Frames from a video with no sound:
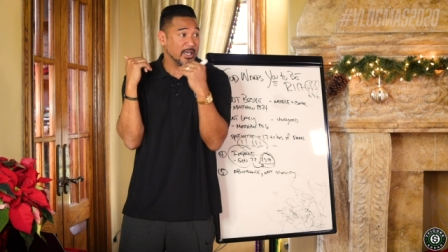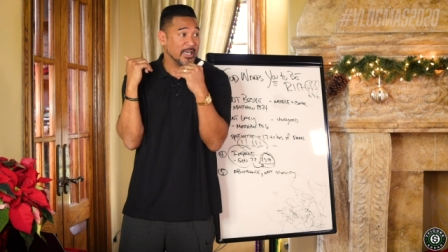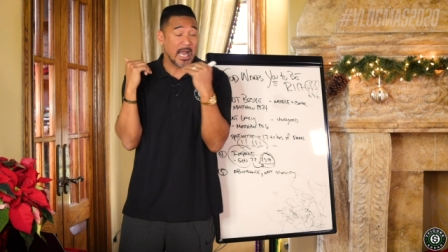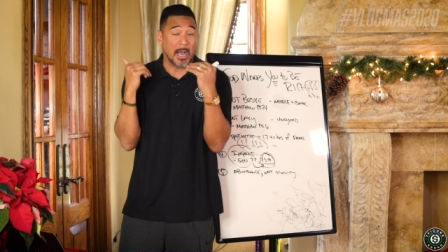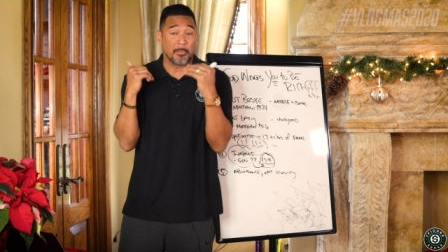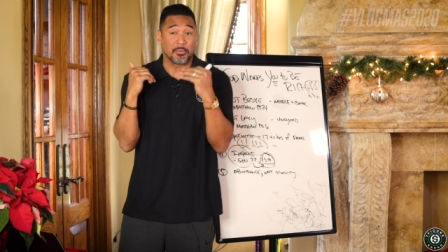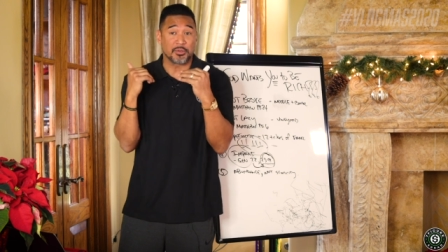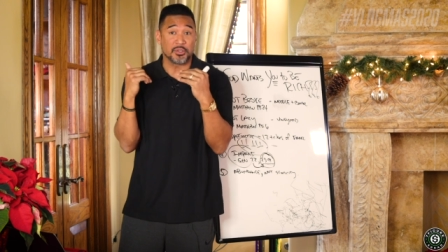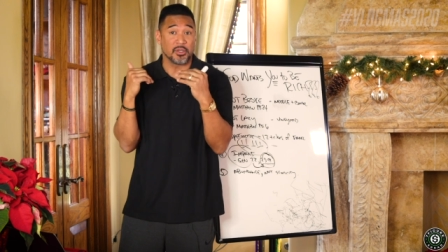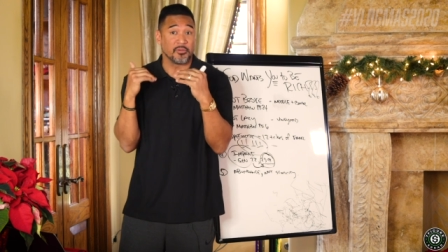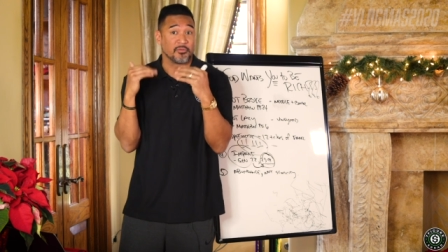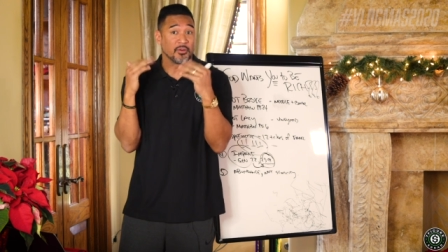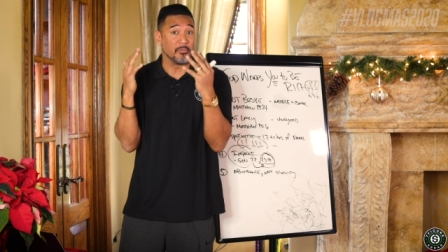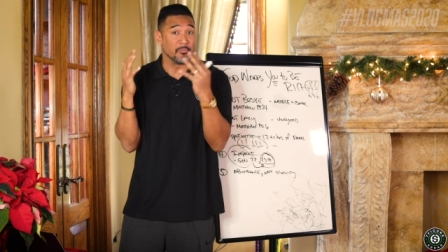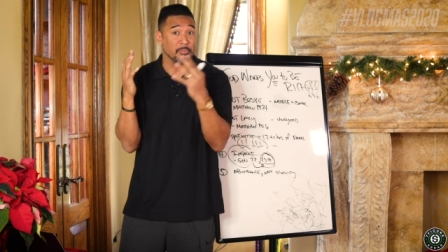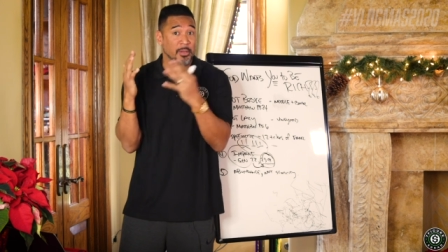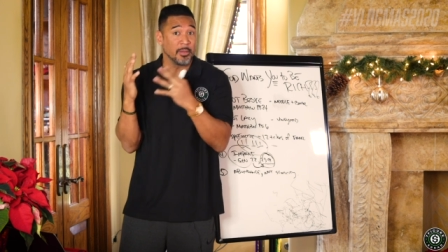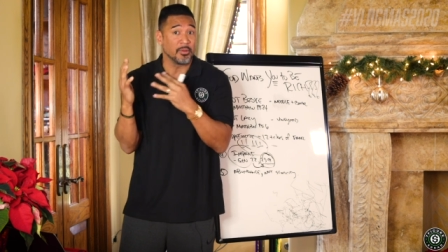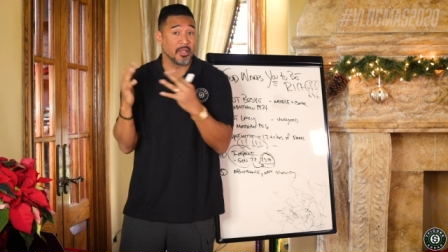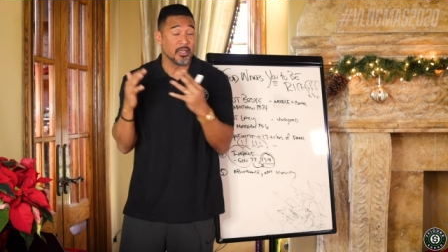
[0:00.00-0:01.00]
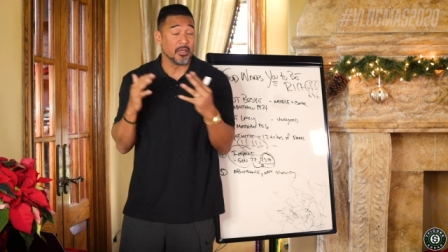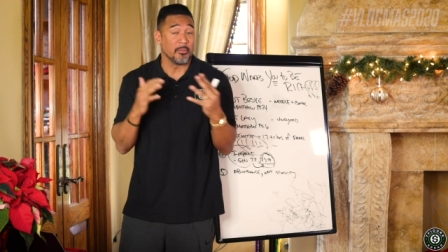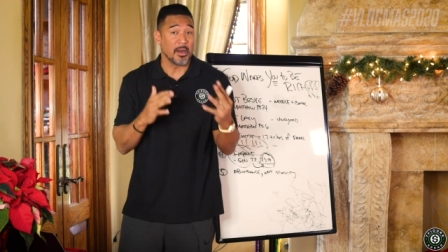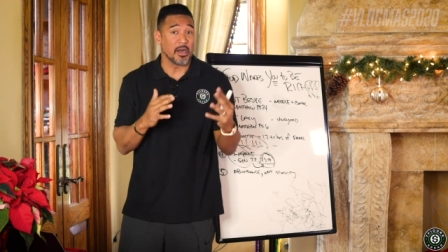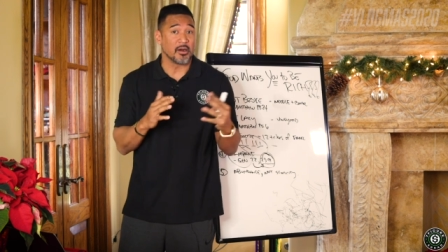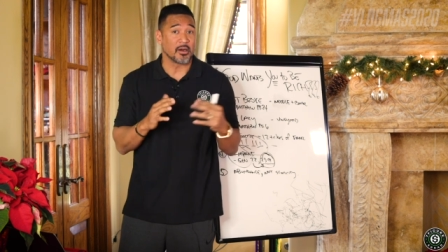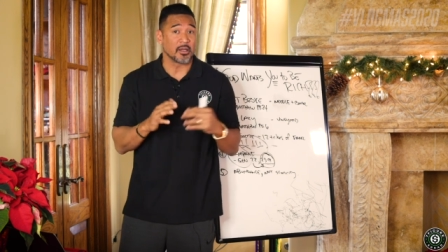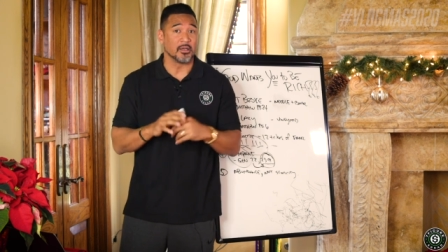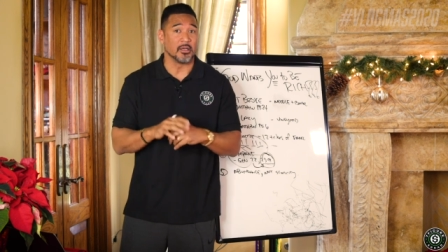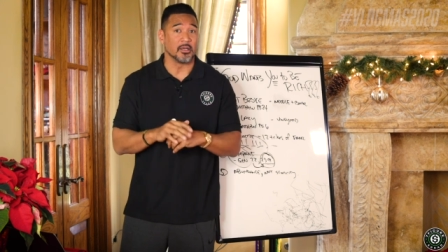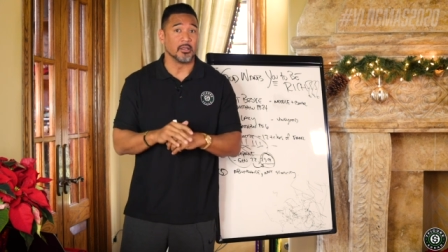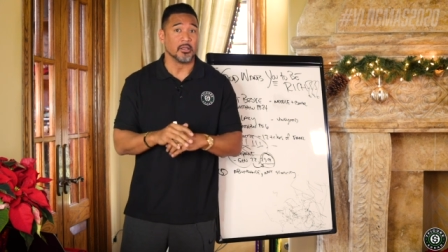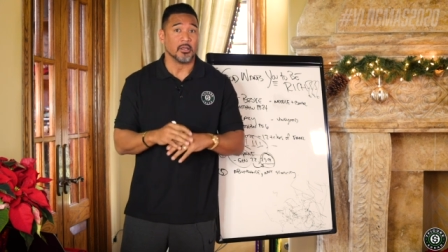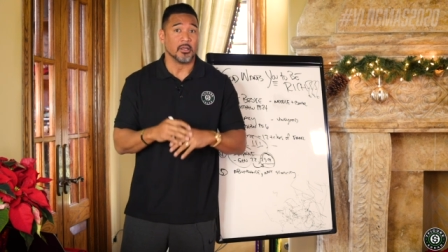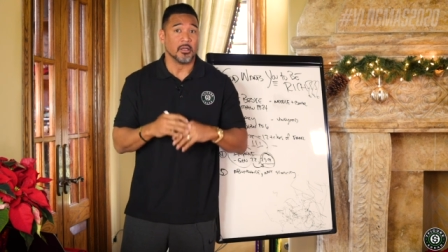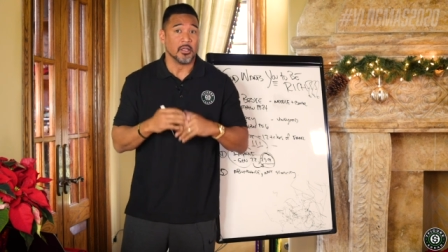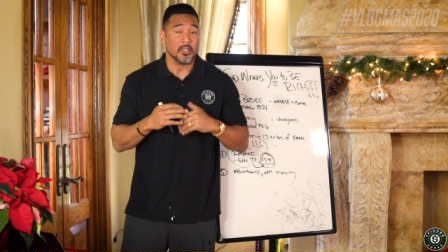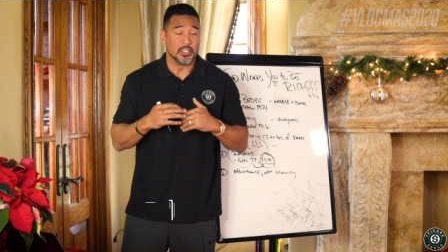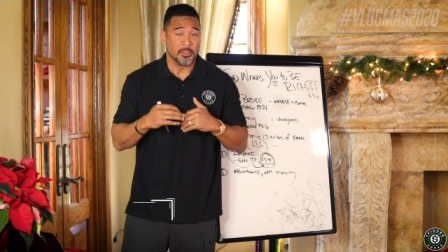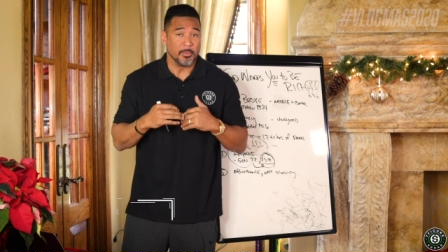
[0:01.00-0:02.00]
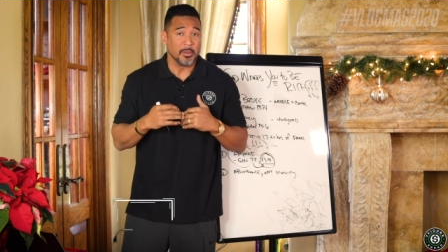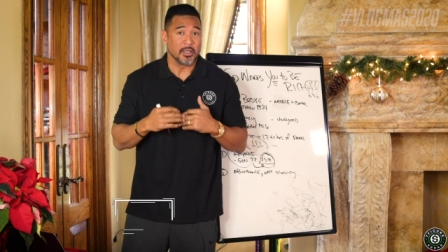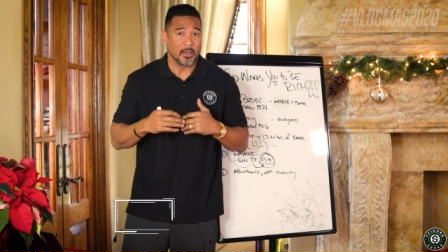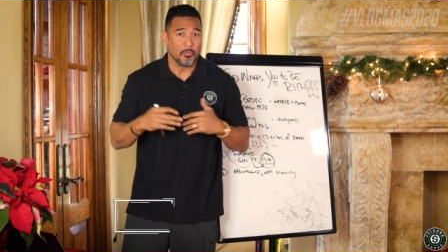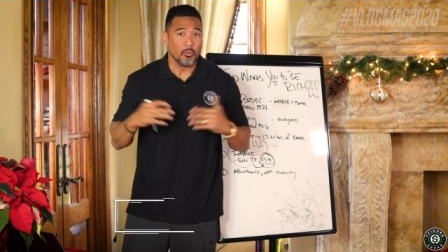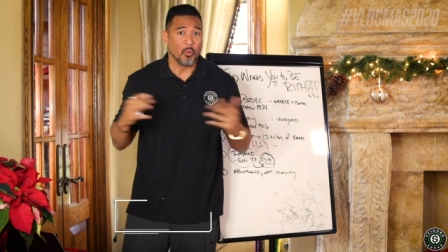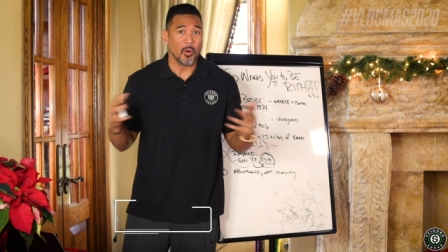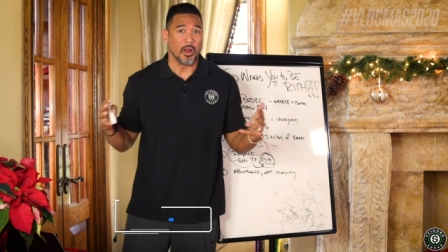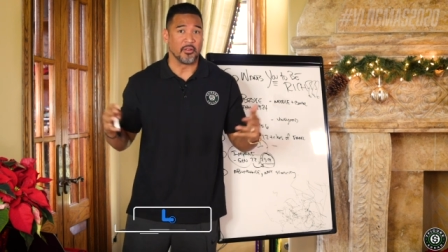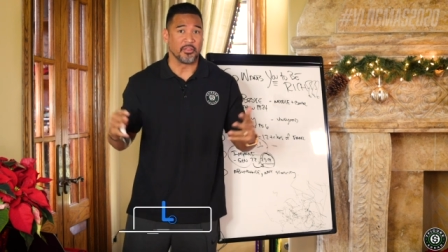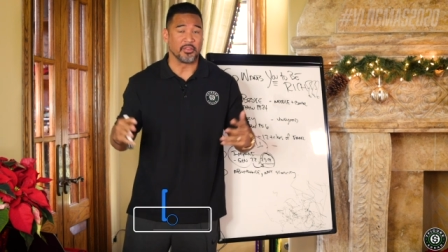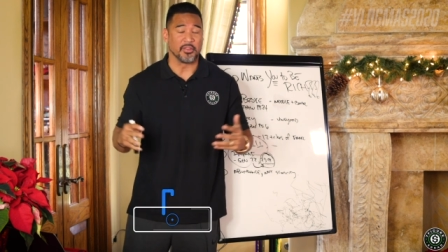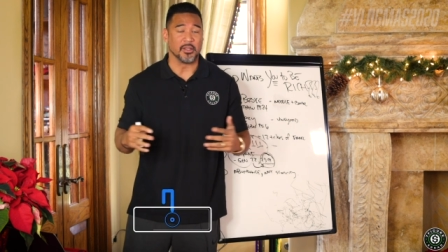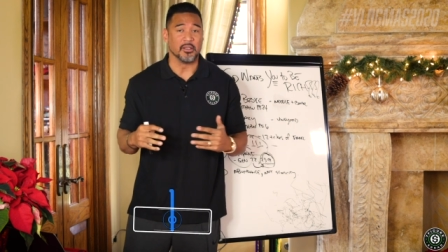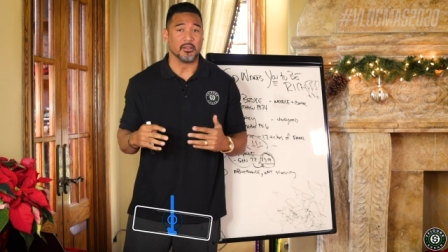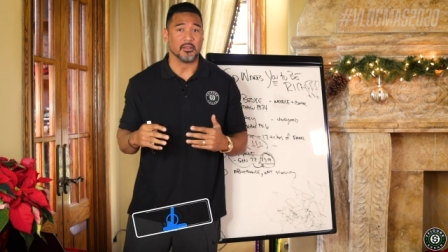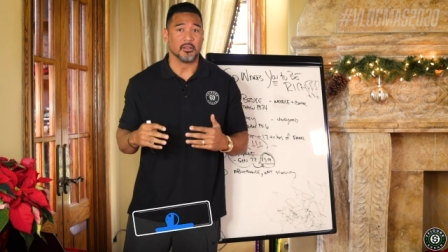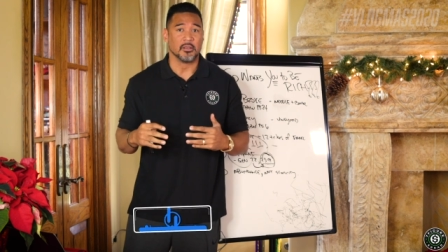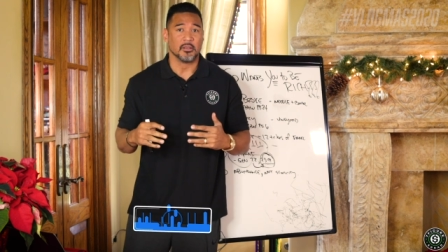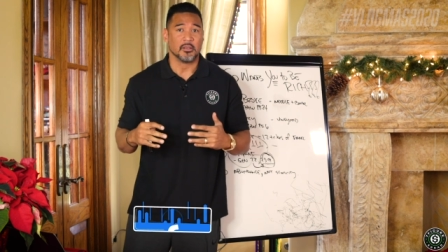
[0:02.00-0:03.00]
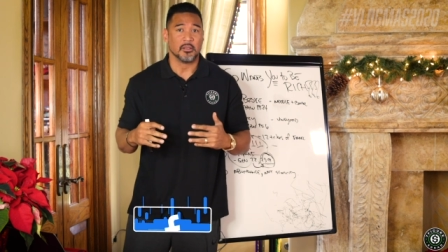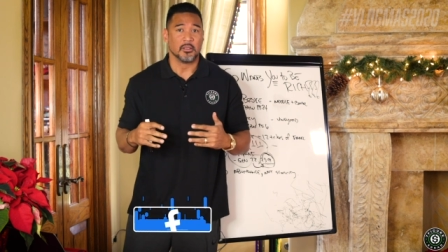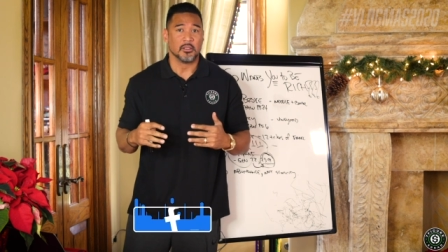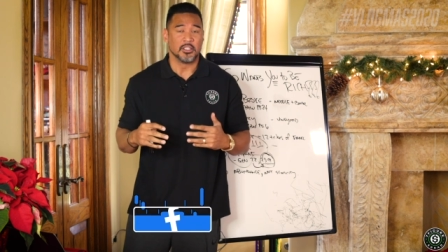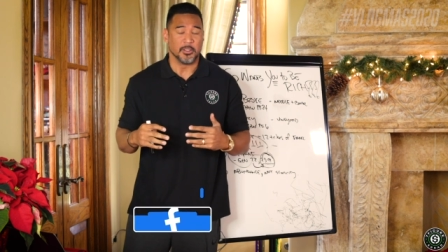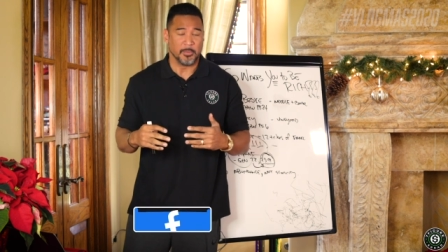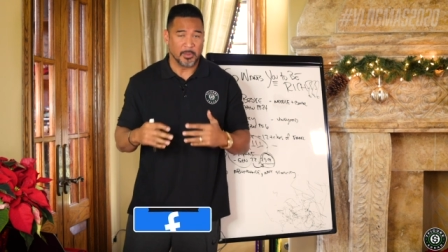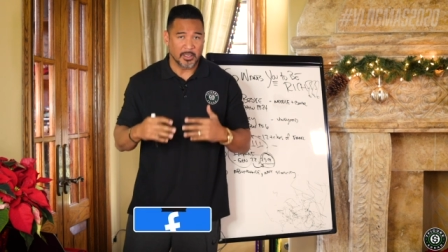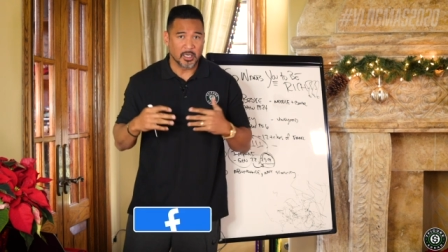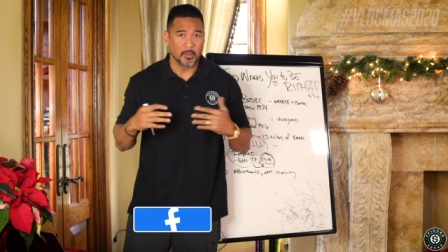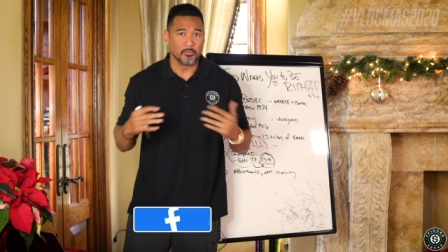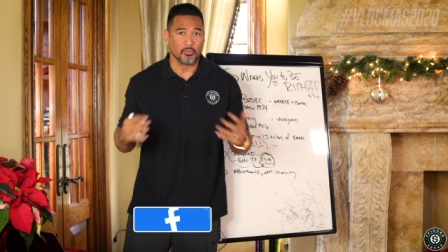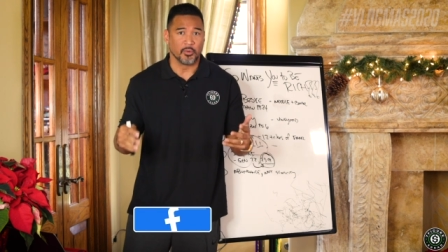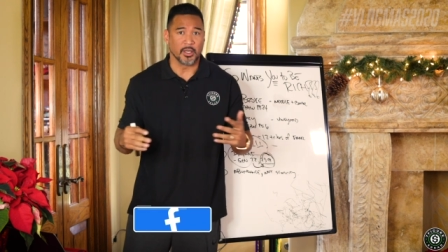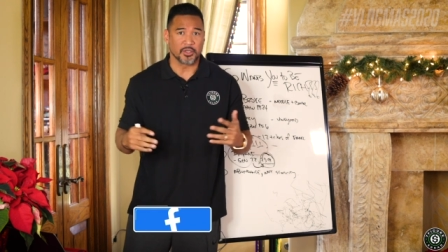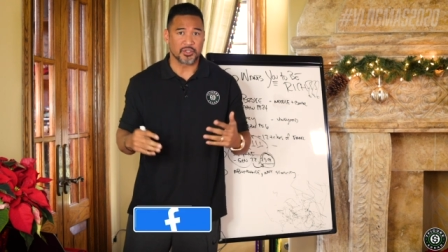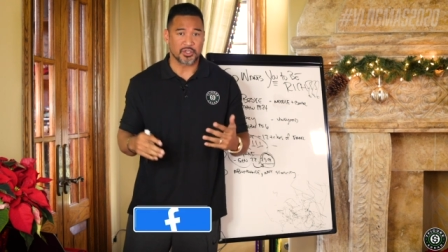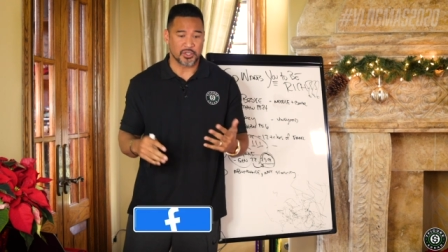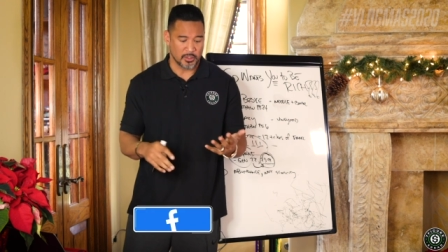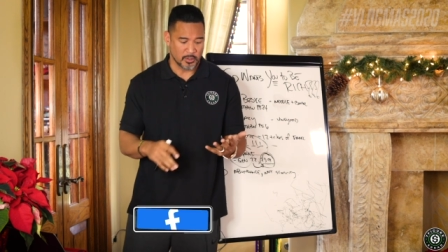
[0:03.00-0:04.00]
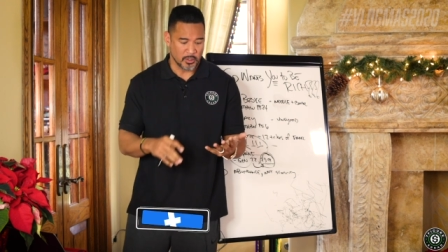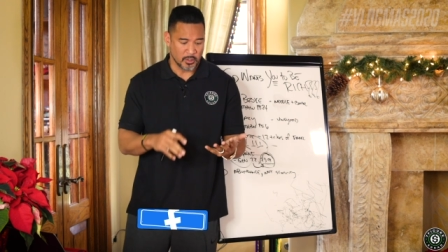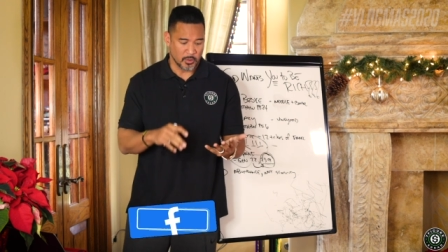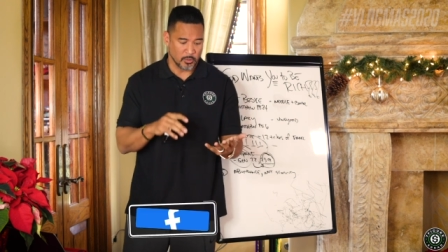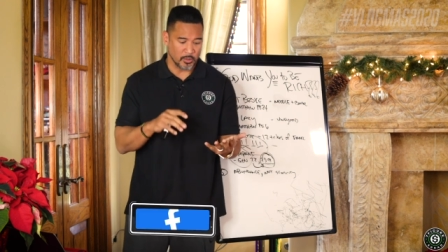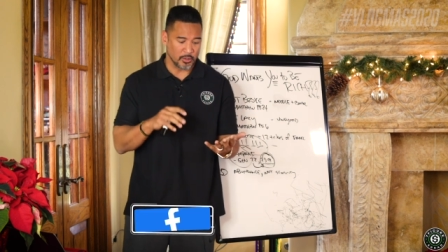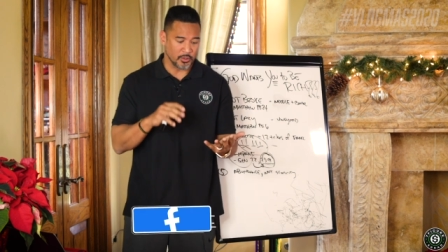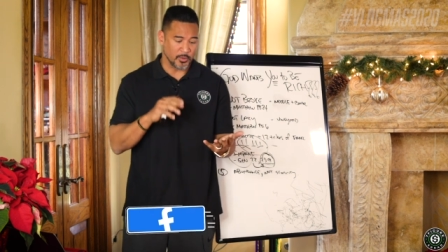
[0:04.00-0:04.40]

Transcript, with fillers: create an opportunity for people in America to become wealthy, to become rich.